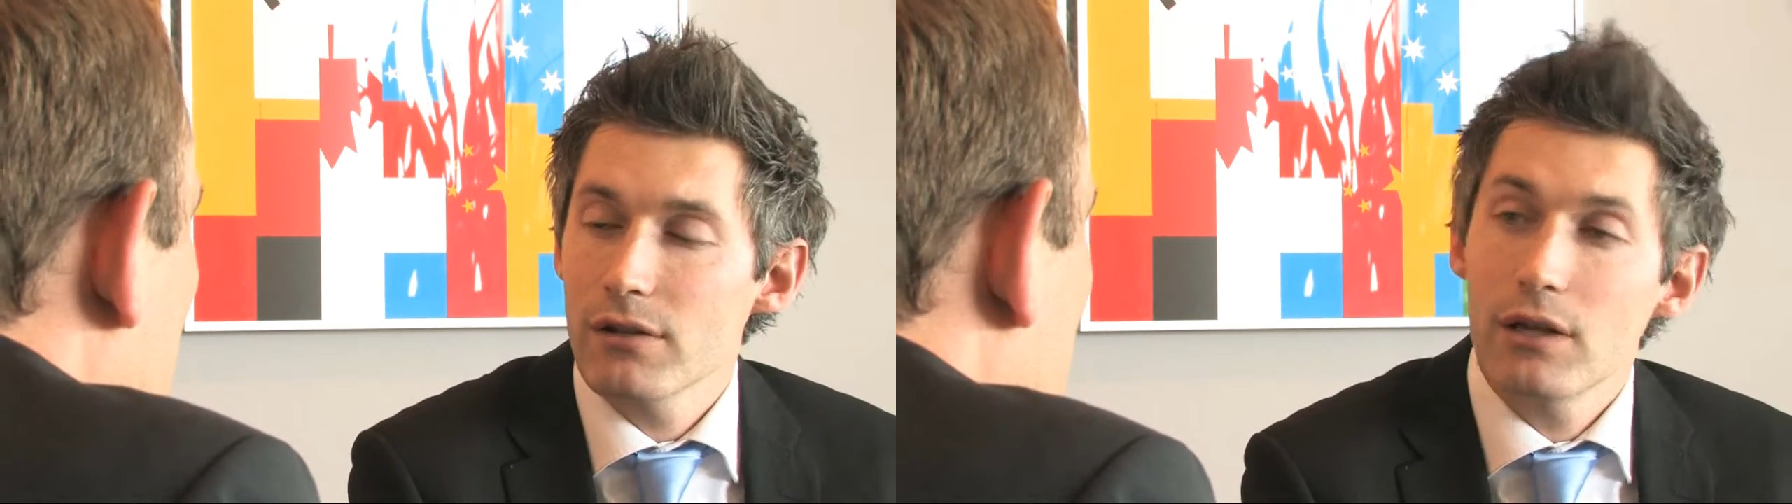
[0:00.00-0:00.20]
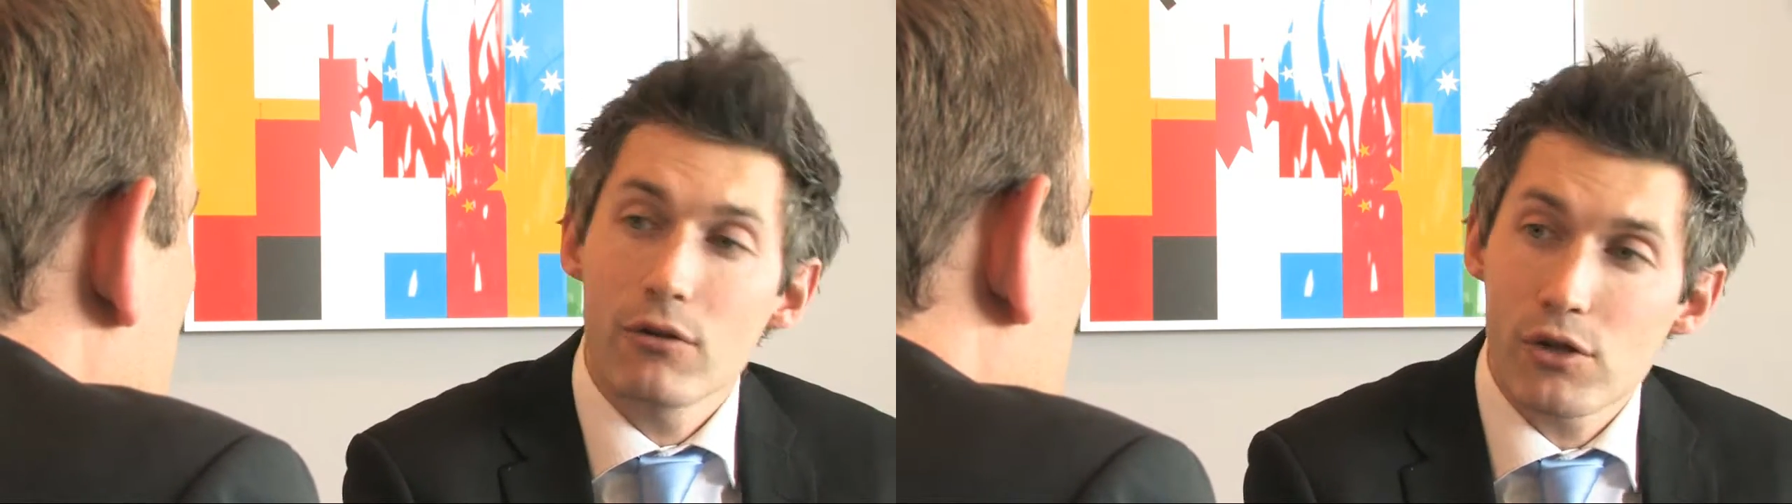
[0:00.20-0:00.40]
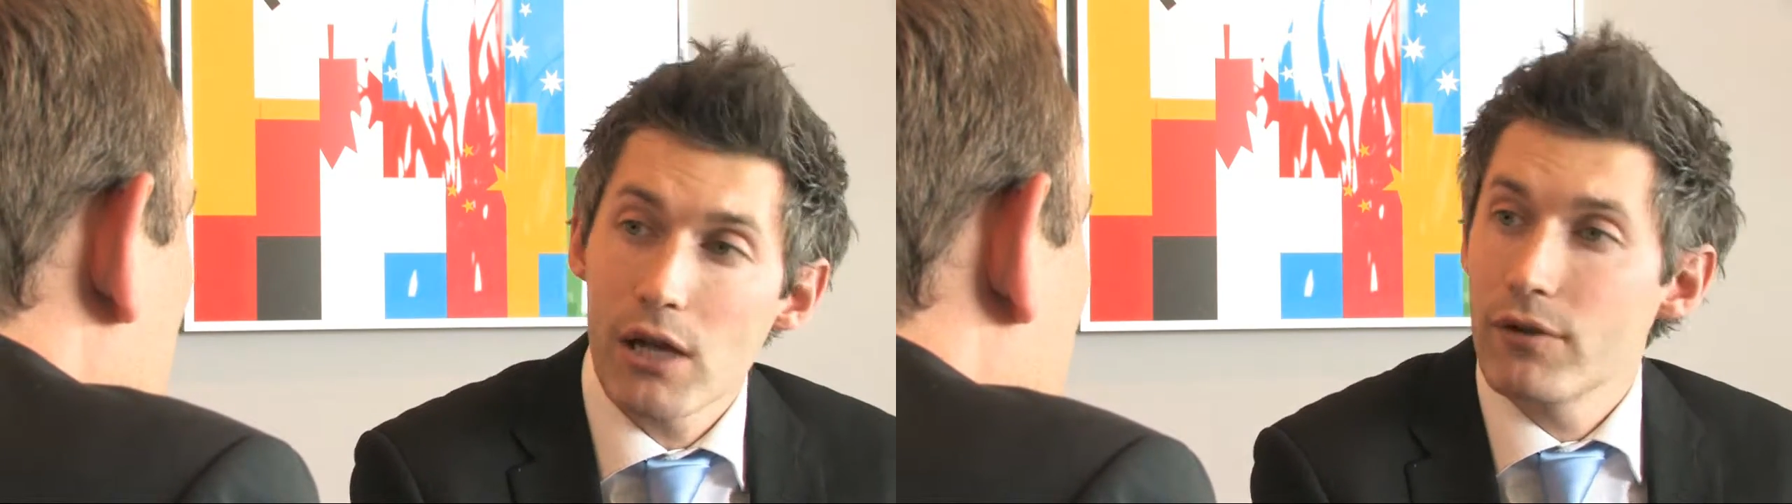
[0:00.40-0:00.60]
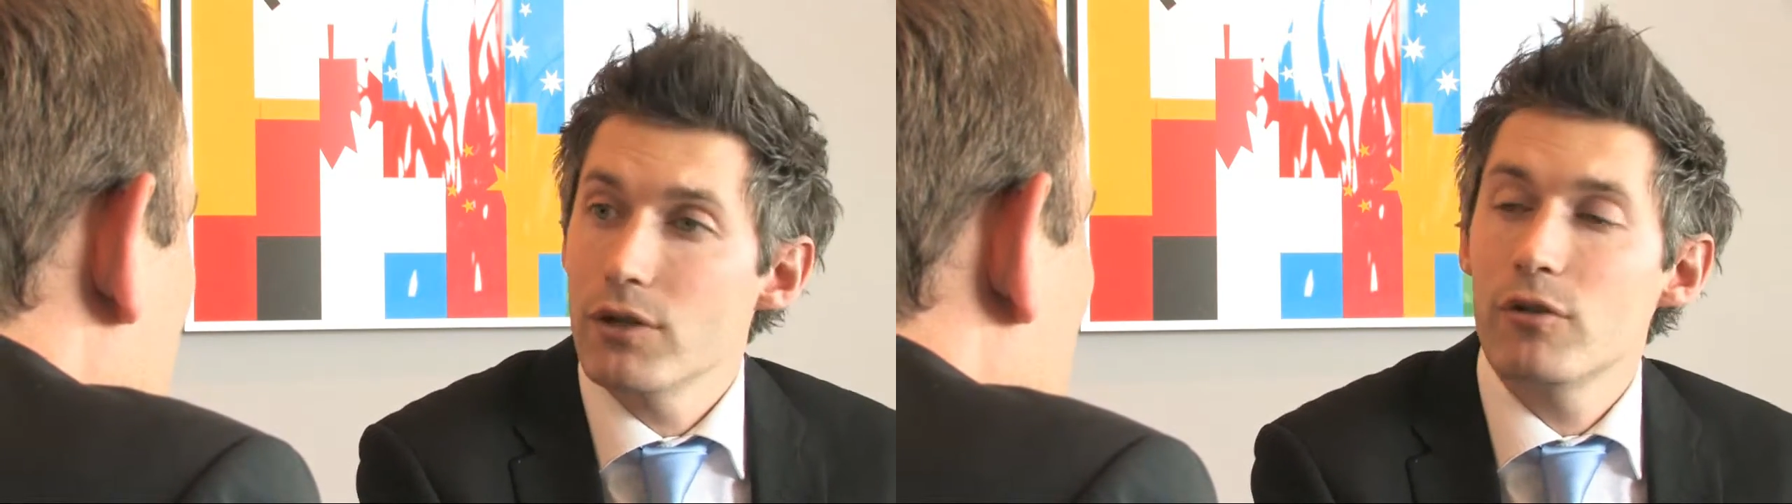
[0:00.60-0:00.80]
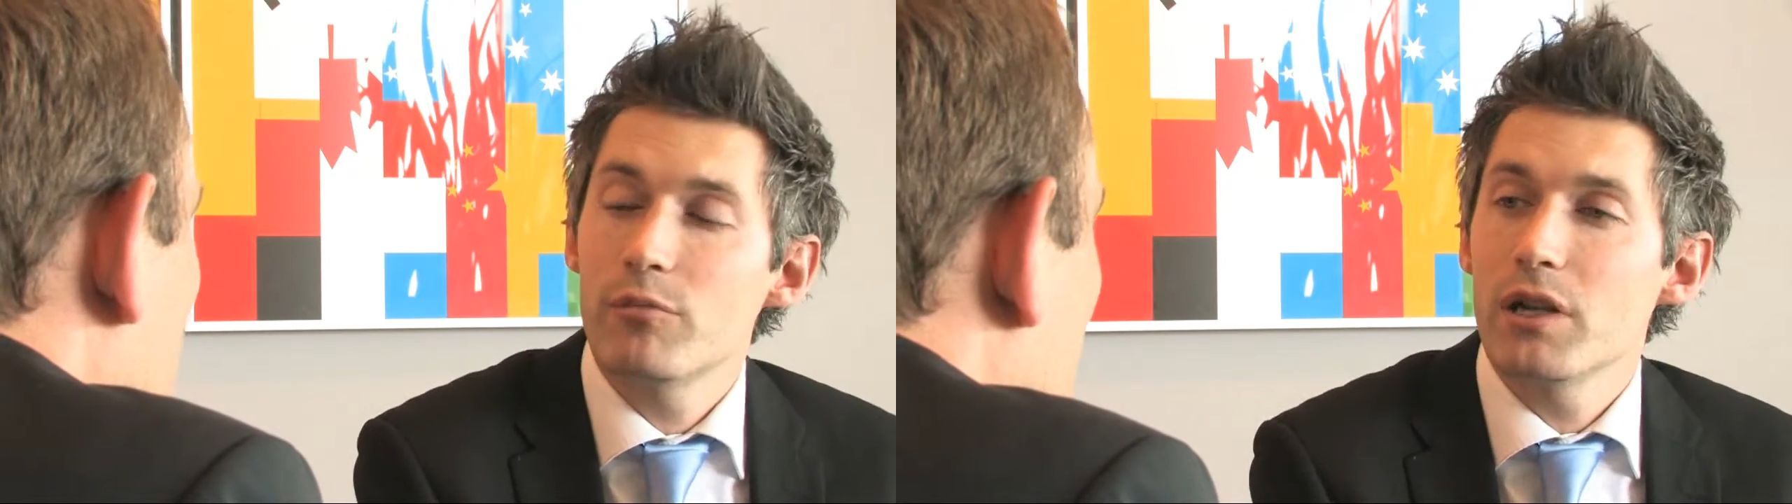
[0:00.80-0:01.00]
and they also have a
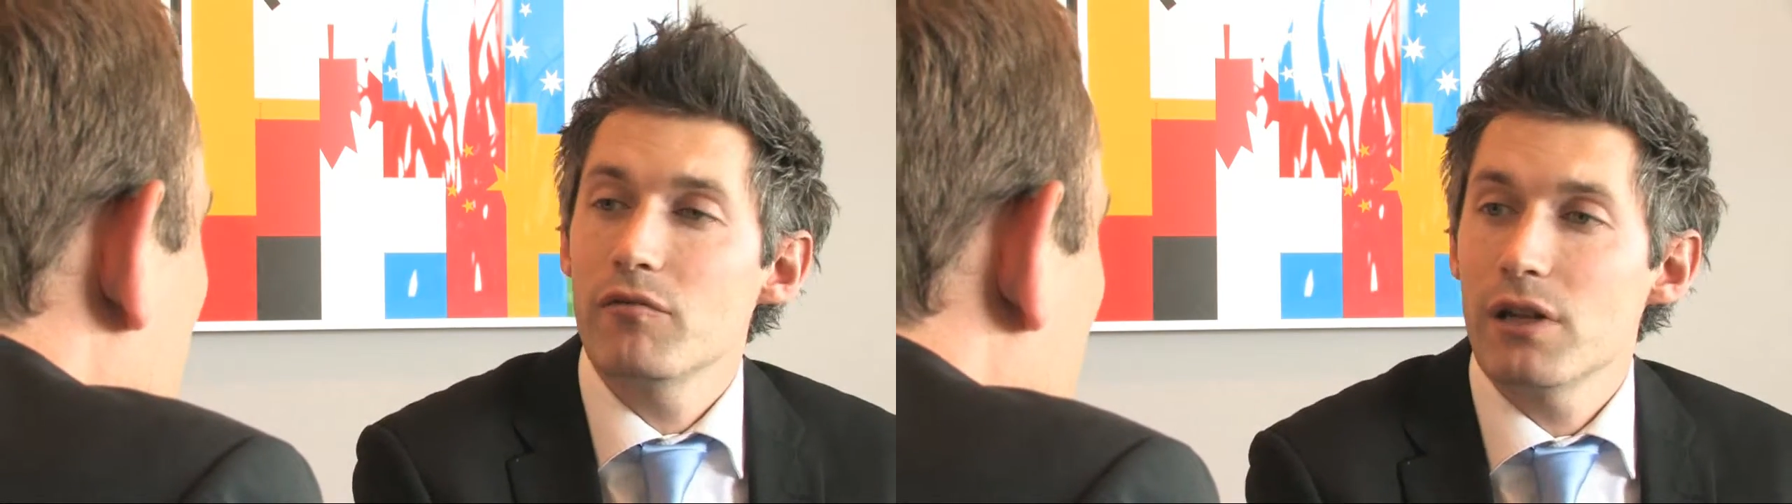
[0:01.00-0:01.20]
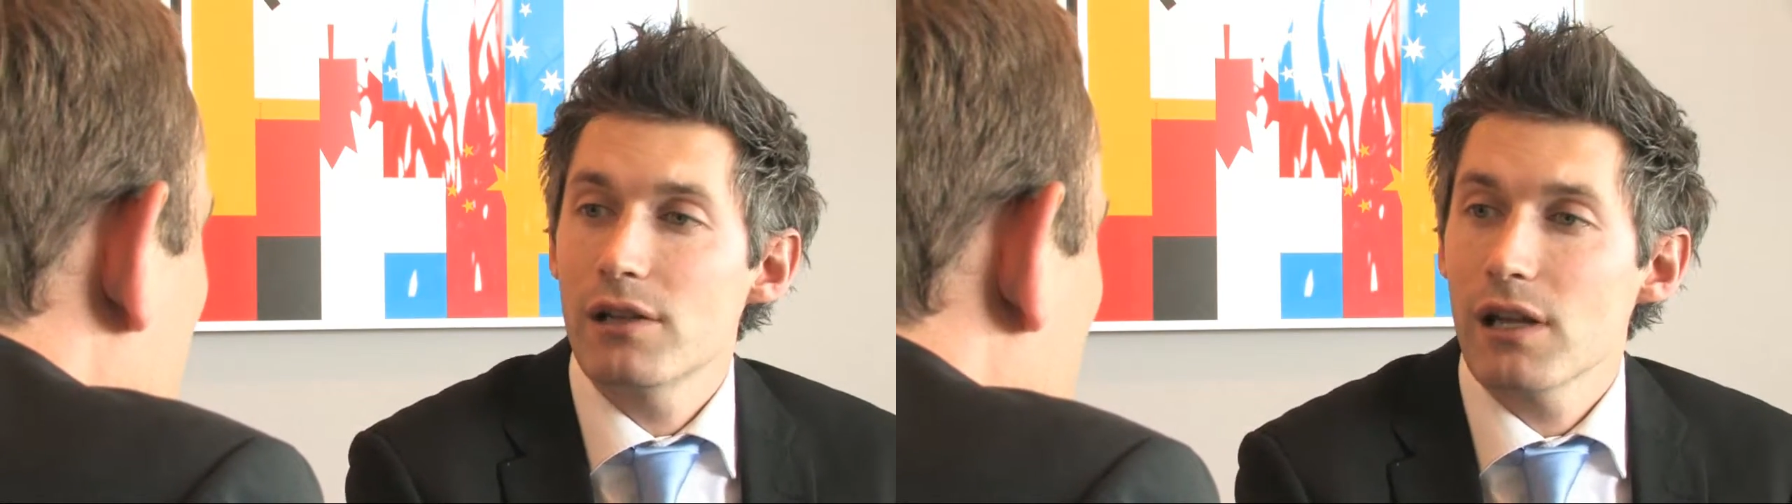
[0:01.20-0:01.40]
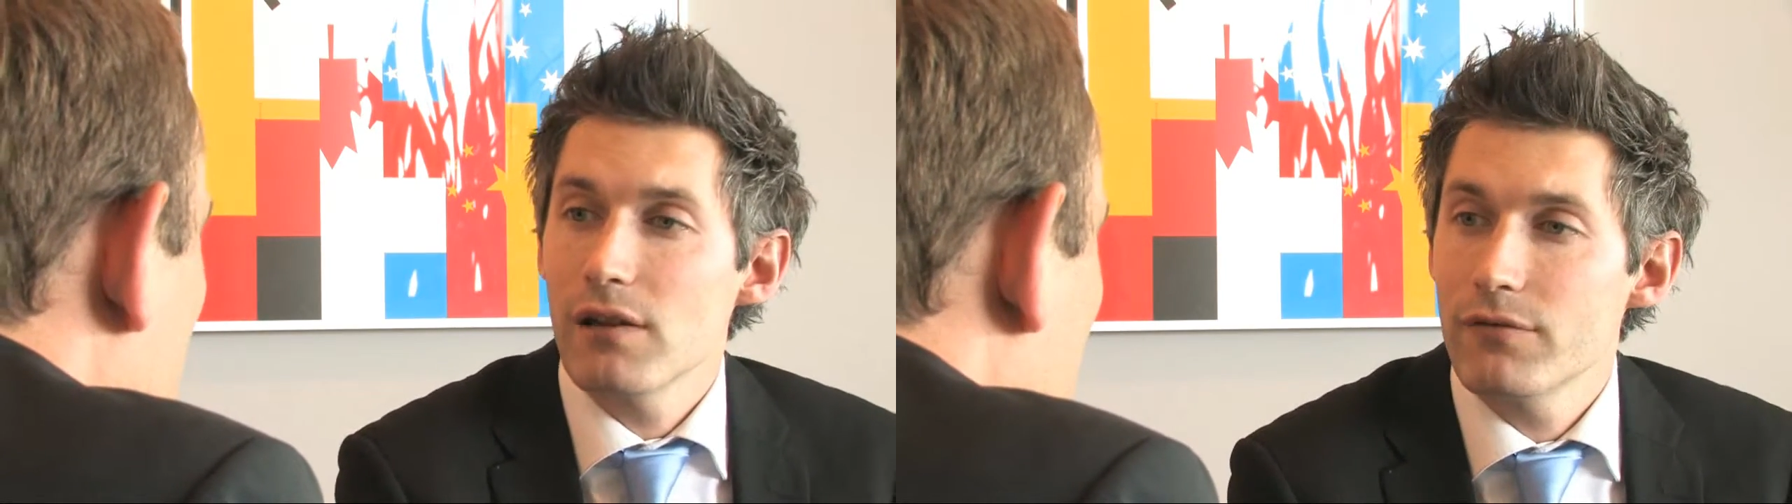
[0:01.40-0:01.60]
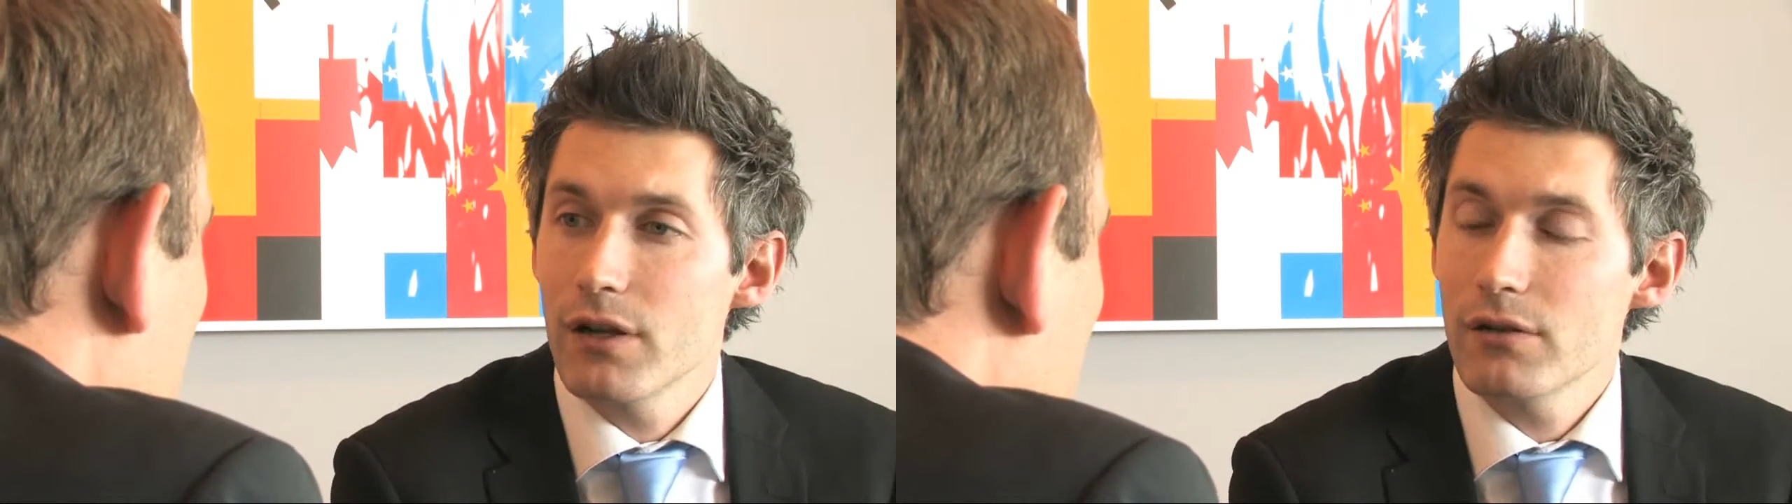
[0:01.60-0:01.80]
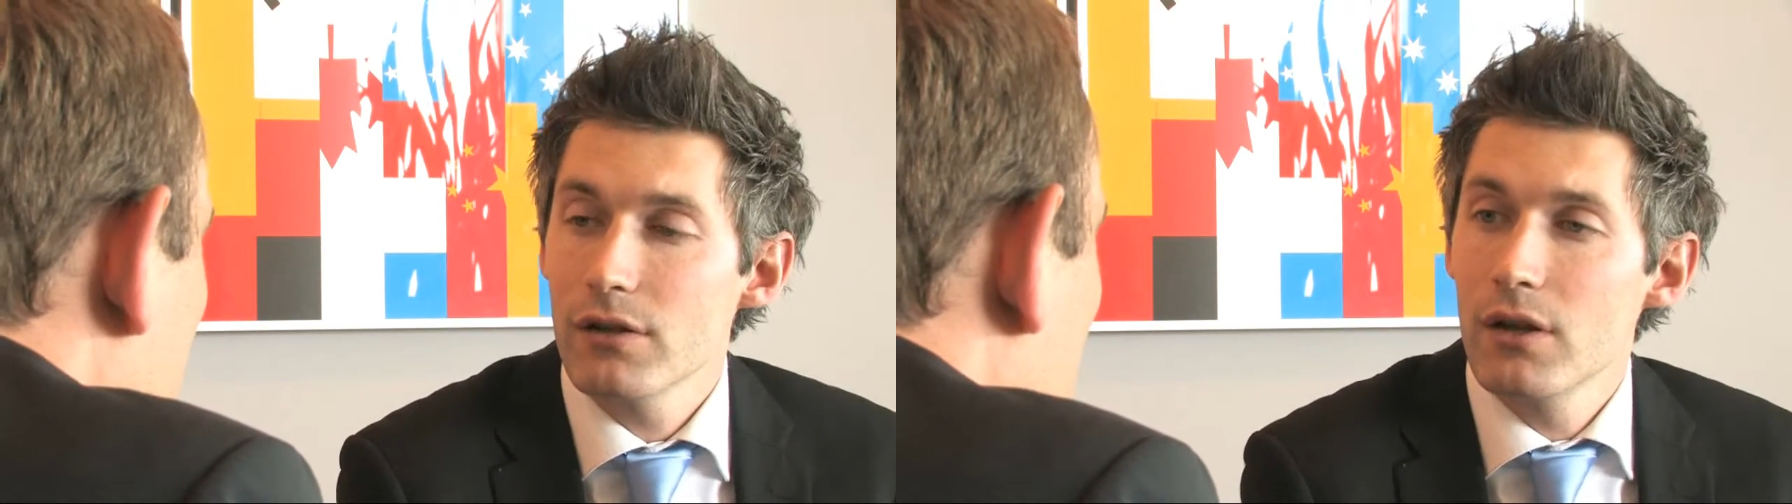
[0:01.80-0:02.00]
European Real Estate
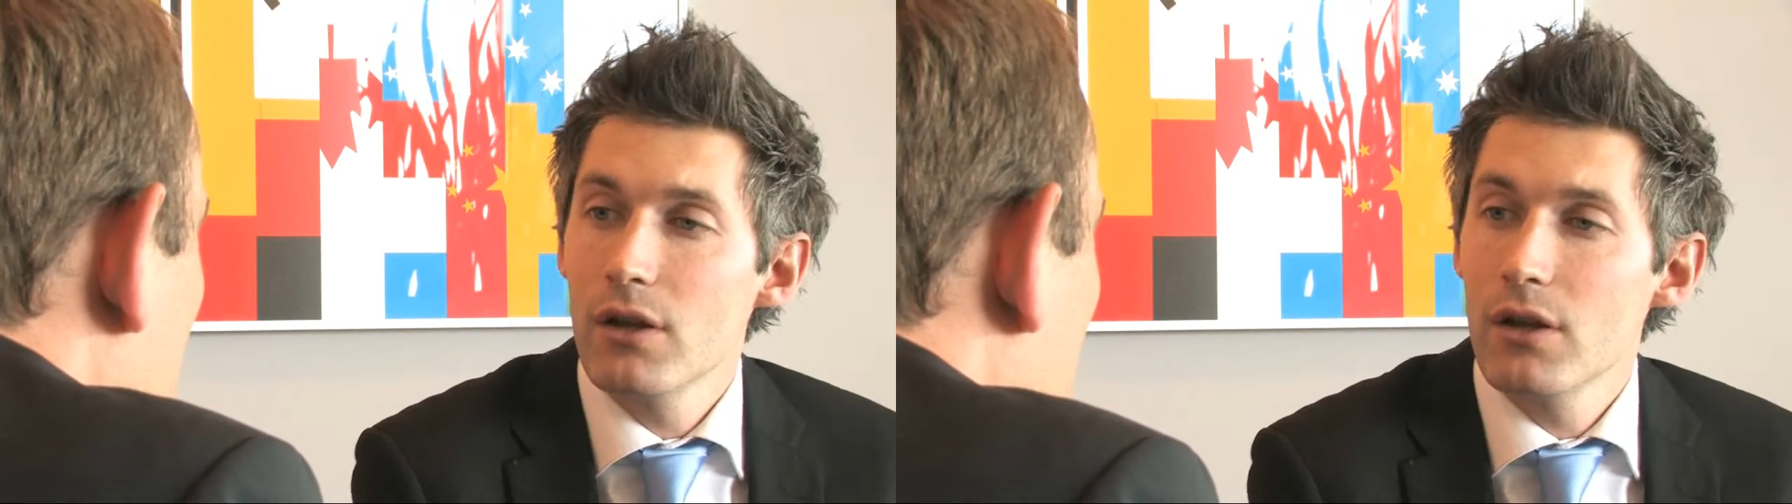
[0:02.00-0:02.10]
Fund.